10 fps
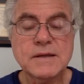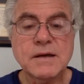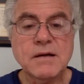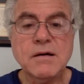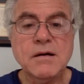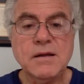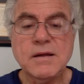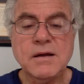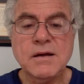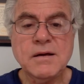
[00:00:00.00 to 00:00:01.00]

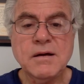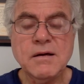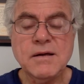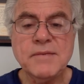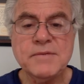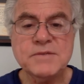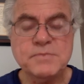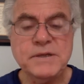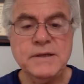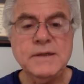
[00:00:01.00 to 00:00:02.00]
all M is
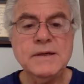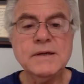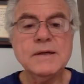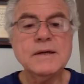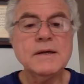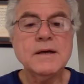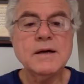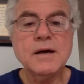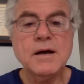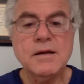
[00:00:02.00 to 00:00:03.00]
P,
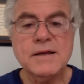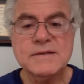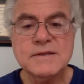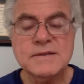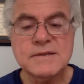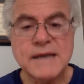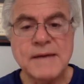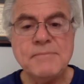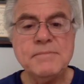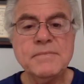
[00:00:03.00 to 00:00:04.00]
all S is
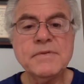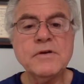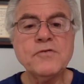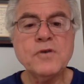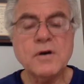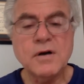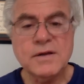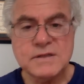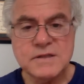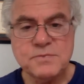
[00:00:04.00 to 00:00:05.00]
M, therefore all
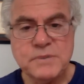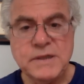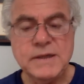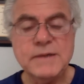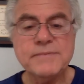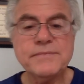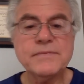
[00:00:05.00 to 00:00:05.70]
S is P.